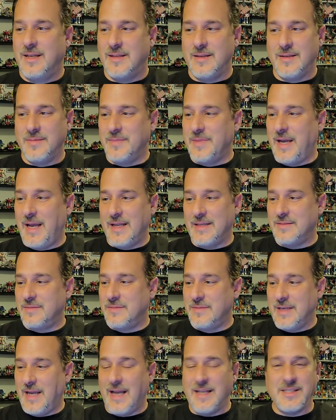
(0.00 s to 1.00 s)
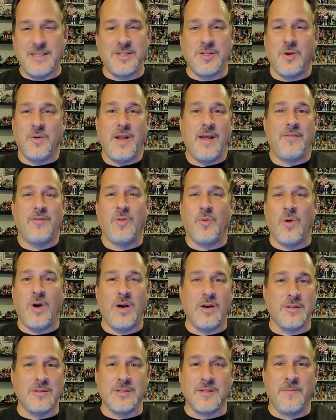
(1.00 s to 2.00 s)
and I just don't have the
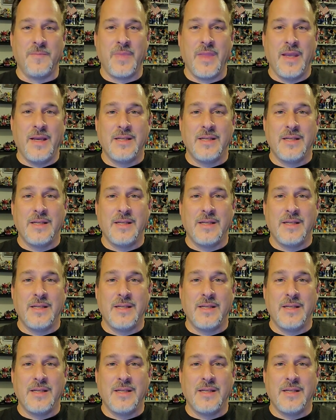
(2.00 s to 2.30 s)
words.